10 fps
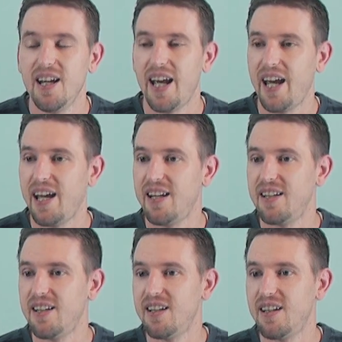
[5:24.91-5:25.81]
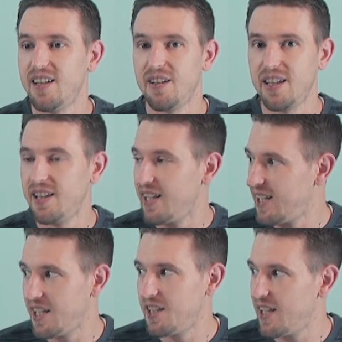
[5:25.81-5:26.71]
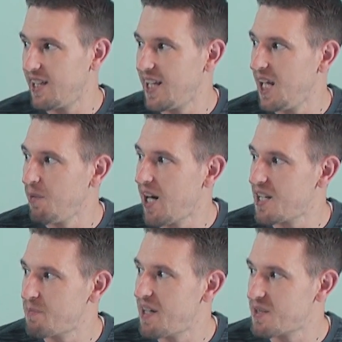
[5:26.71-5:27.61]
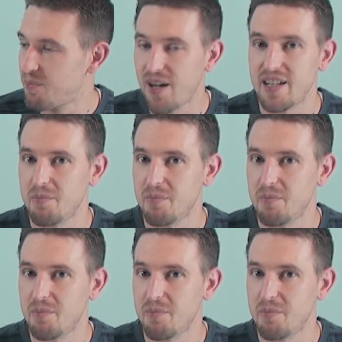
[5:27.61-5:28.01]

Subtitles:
And, the game caught us by surprise.